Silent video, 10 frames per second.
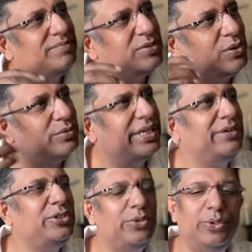So
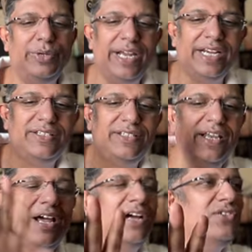then should you get
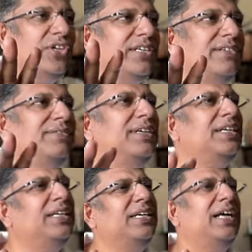Siraj in?
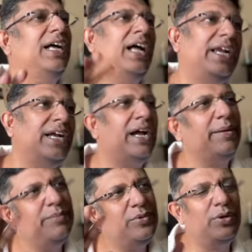
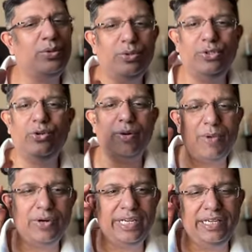I'm not too sure
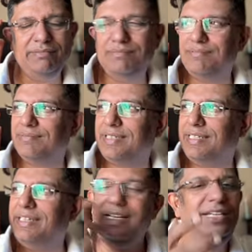about,
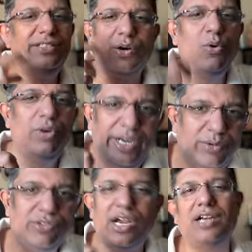he needs a Kohli
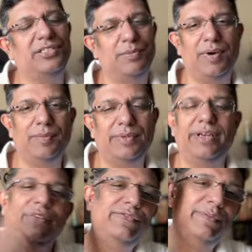to charge him up.
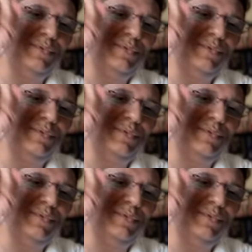And if I'm